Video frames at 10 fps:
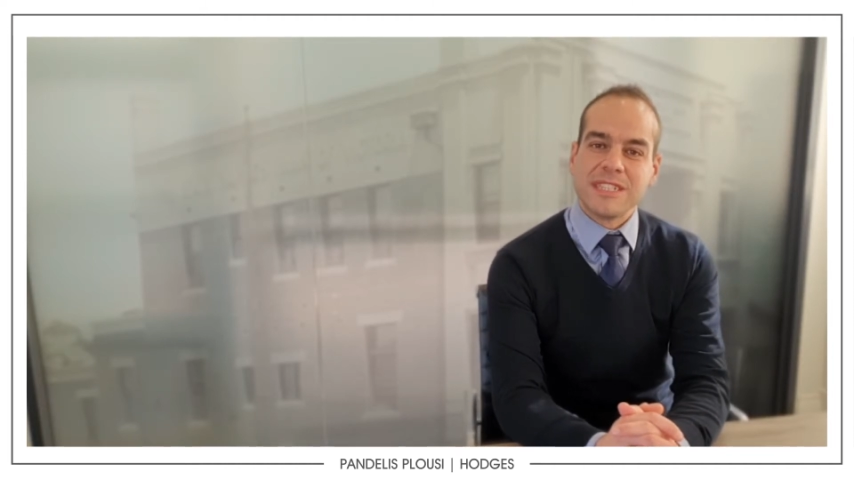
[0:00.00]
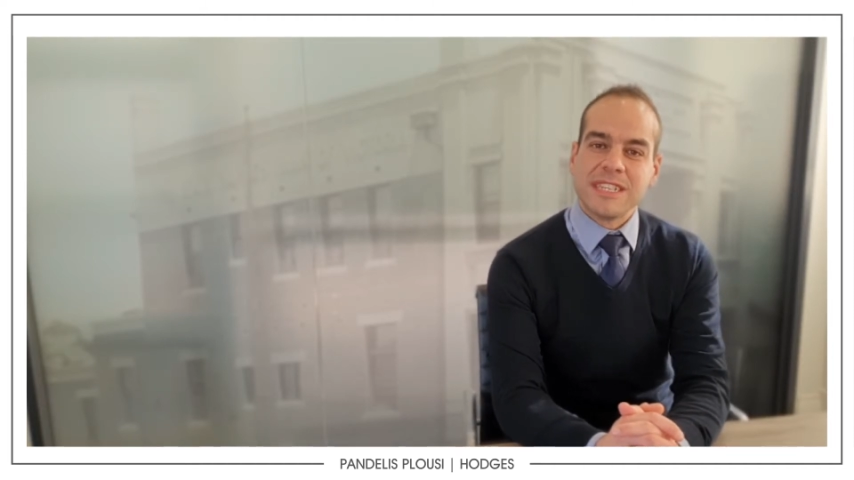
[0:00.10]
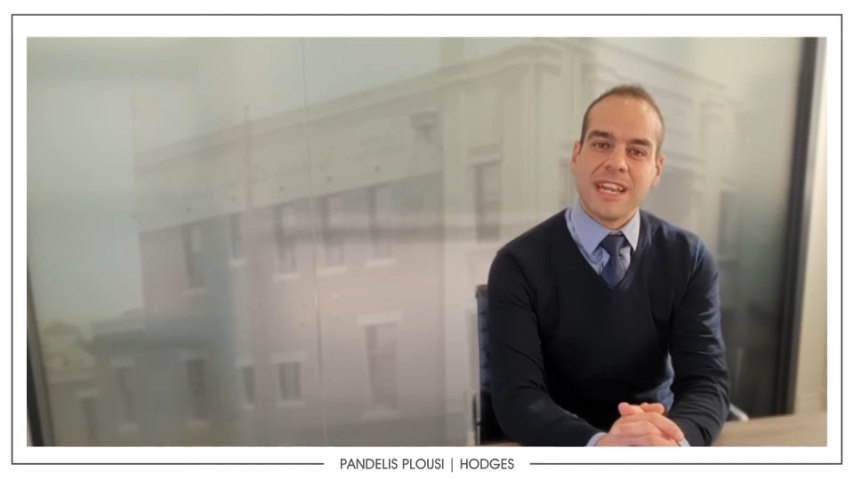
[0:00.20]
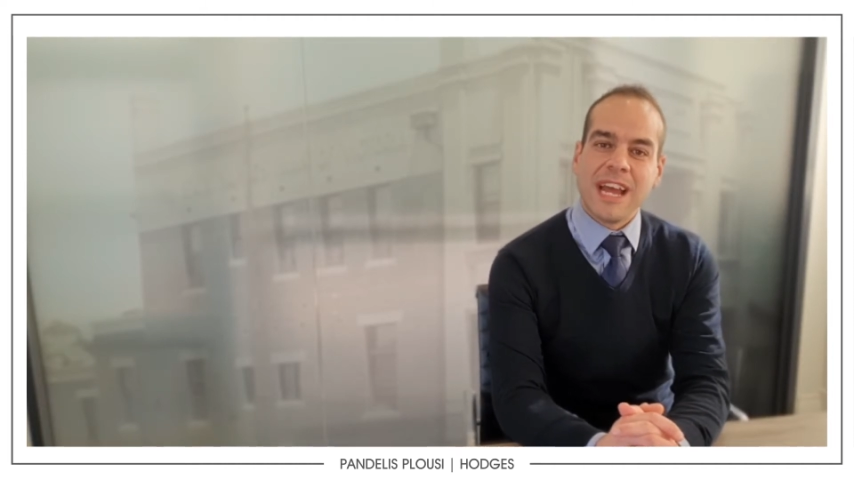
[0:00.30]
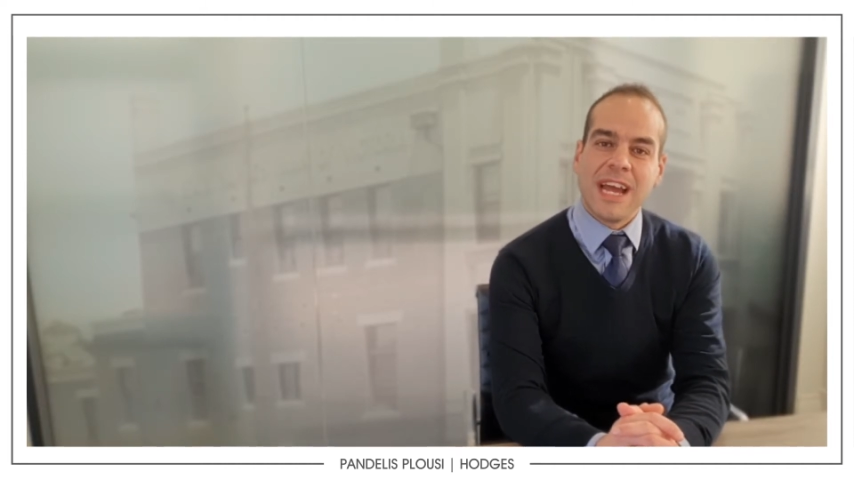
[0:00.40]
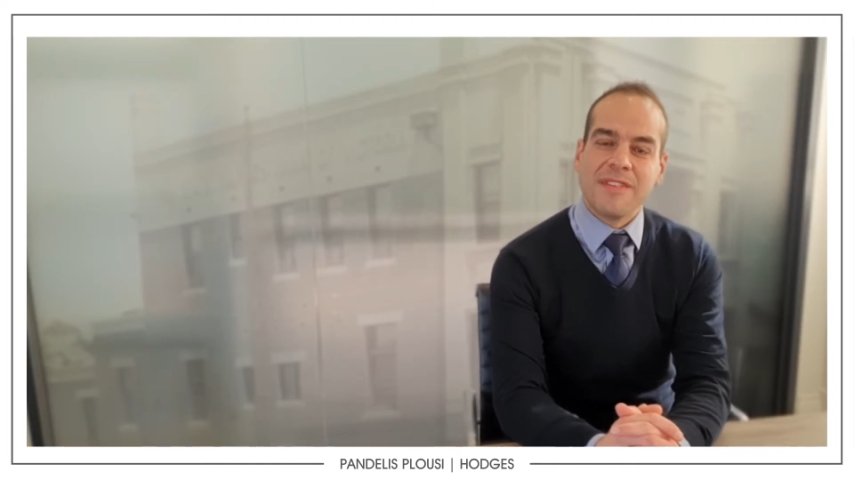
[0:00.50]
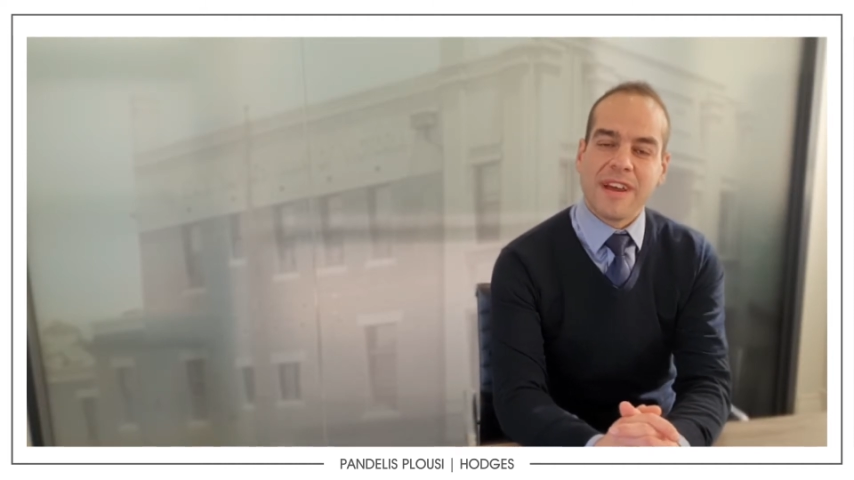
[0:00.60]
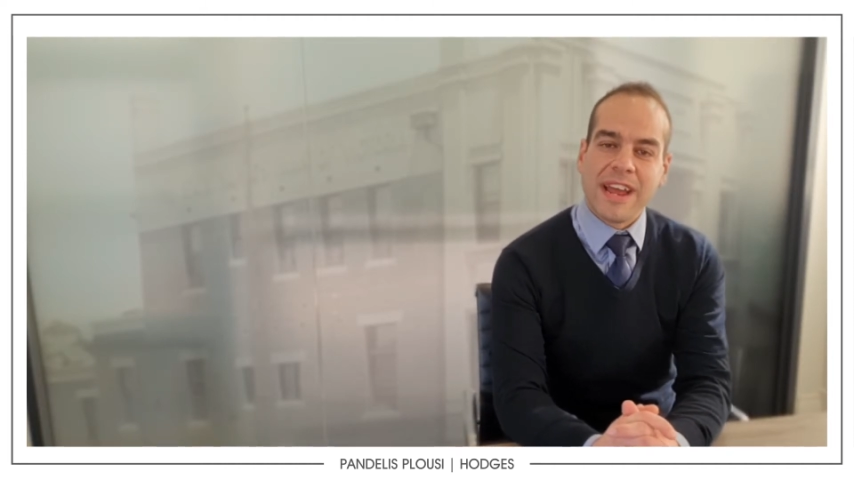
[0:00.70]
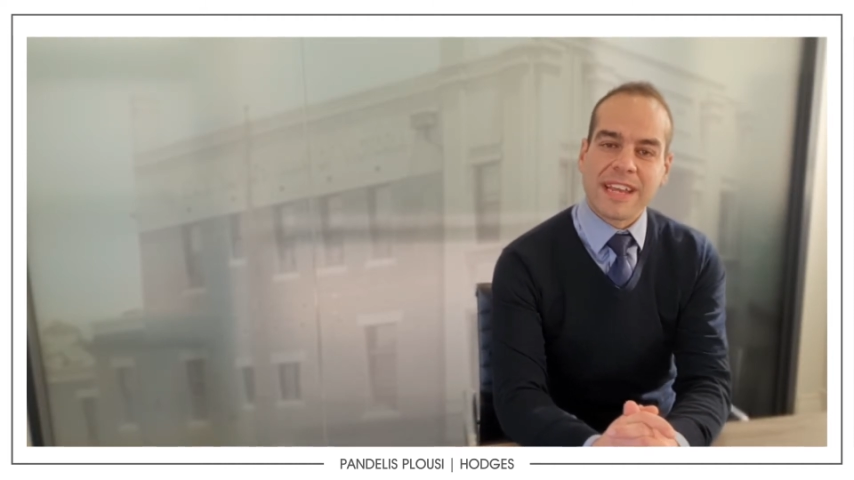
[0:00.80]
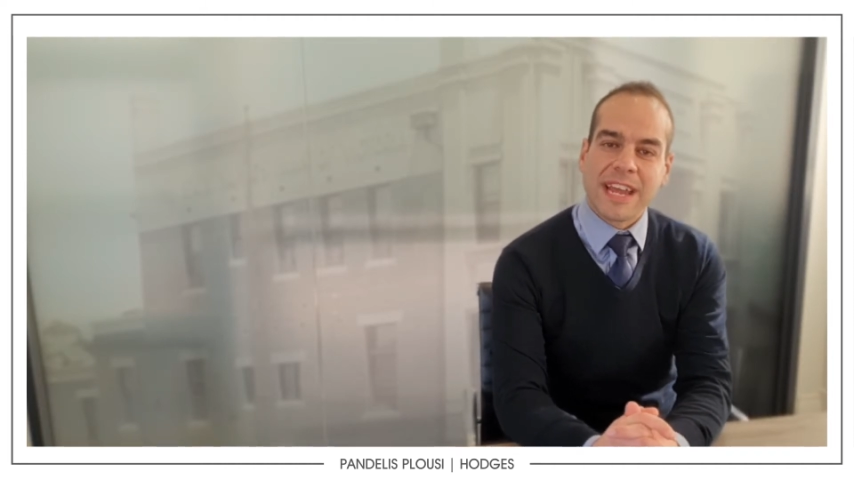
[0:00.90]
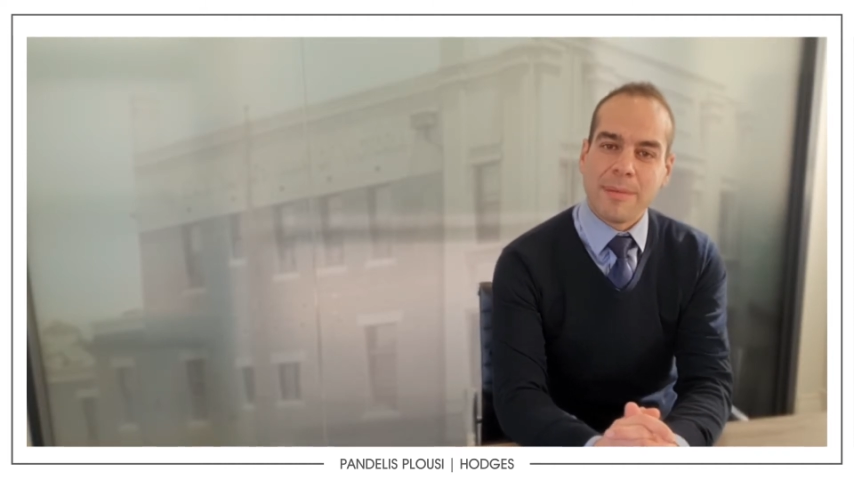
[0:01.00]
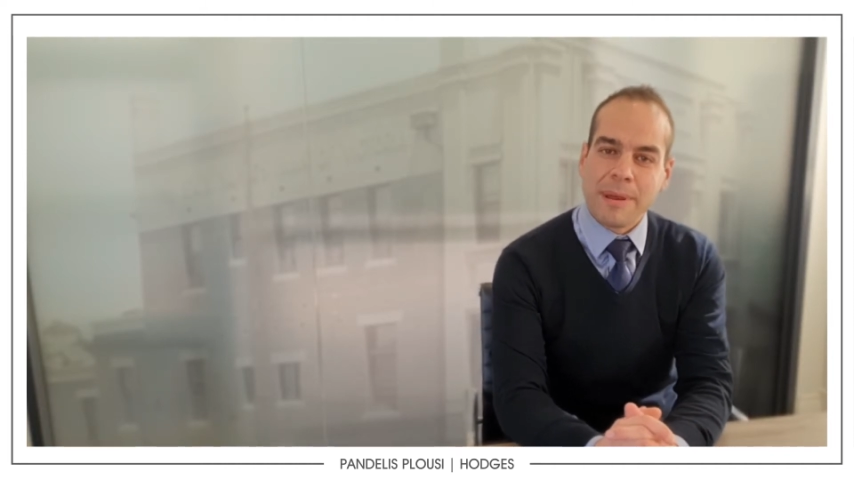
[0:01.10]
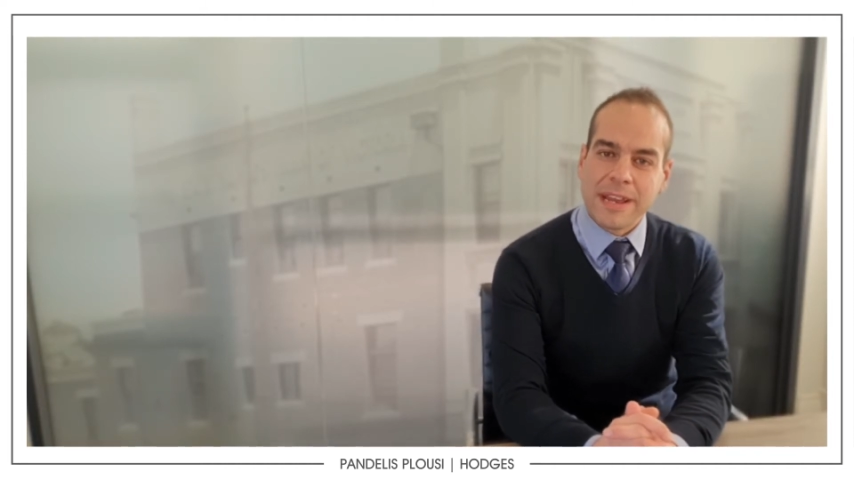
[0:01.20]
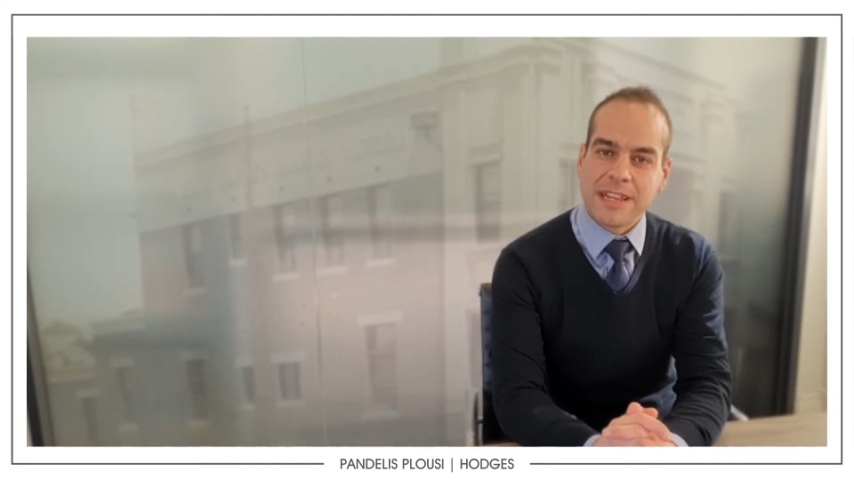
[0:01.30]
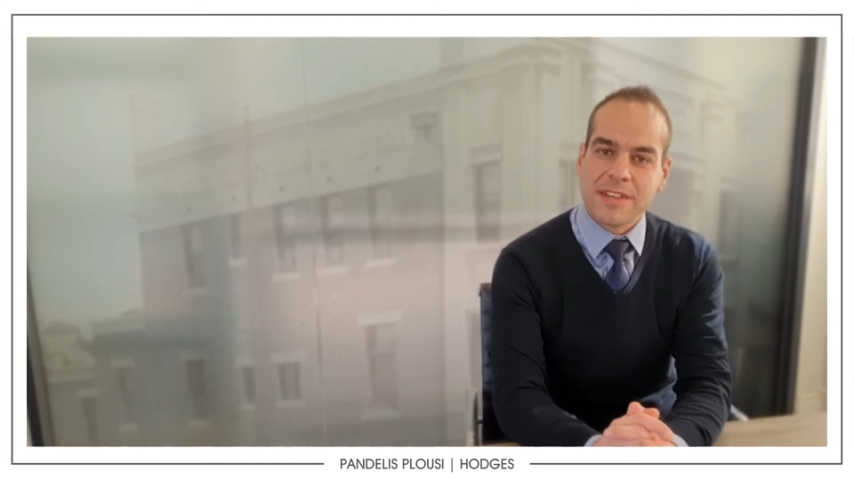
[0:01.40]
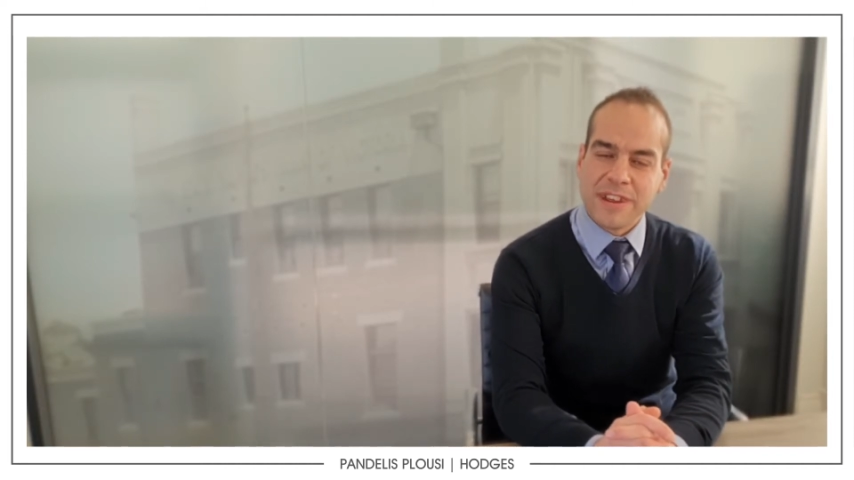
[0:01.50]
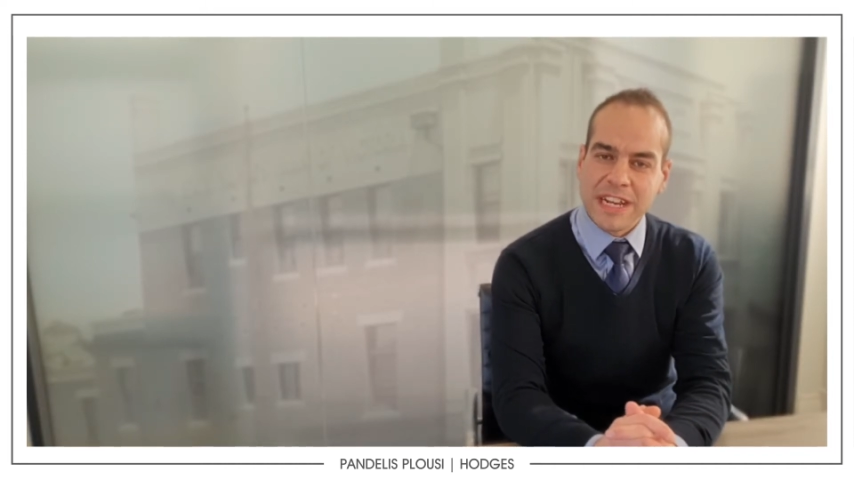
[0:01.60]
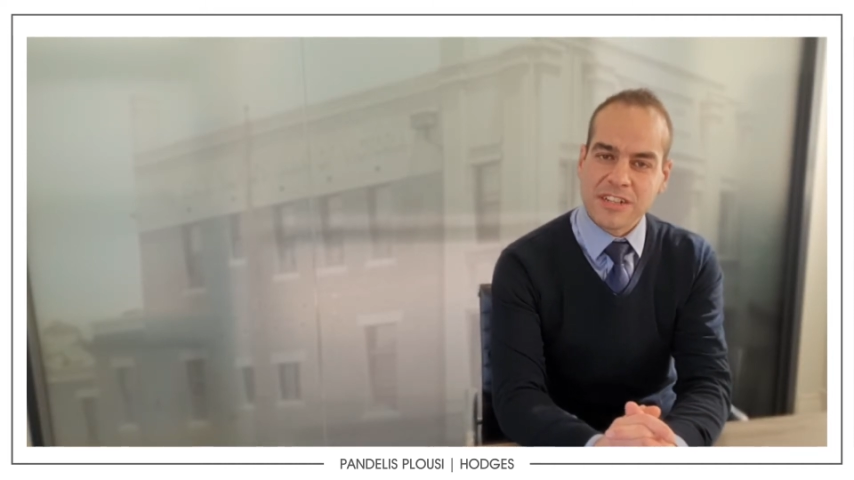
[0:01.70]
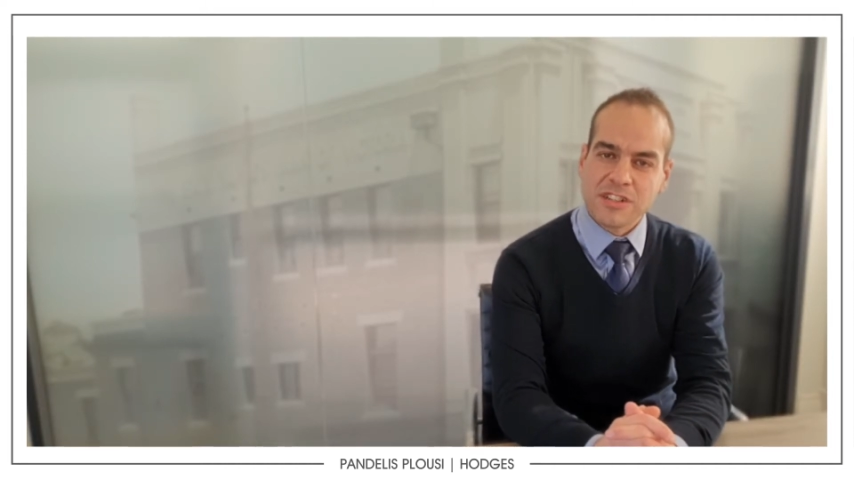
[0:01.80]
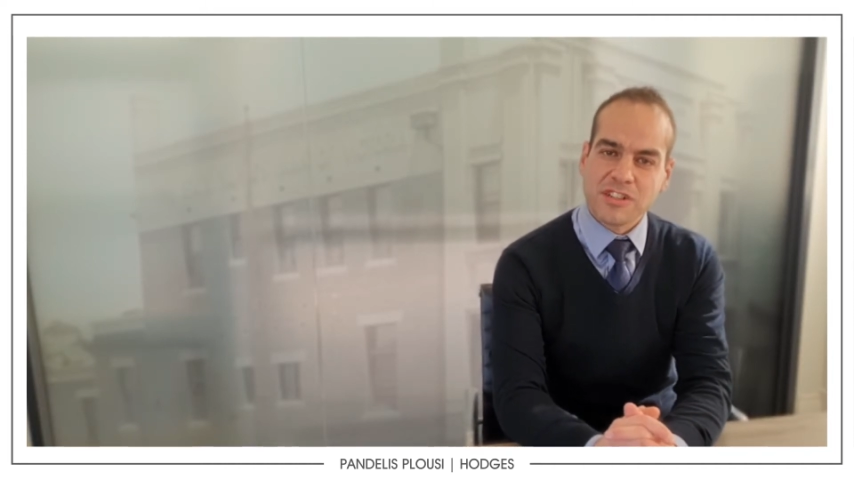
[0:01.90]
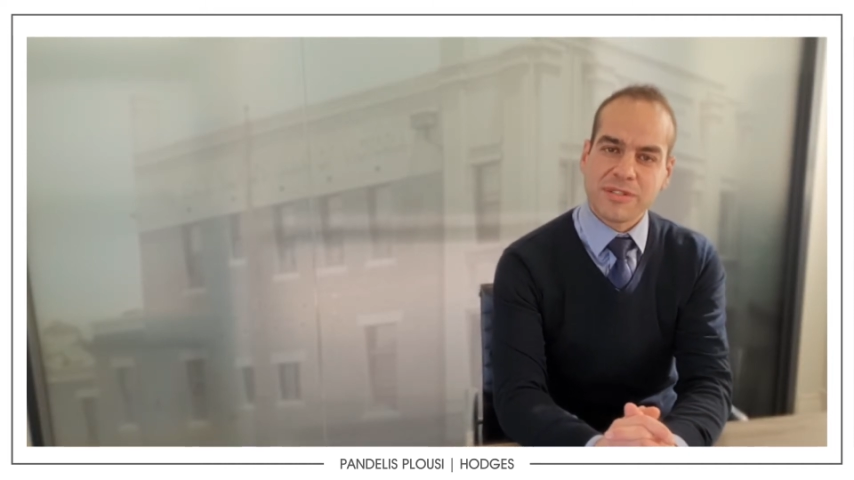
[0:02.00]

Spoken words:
did have a campaign at Levanto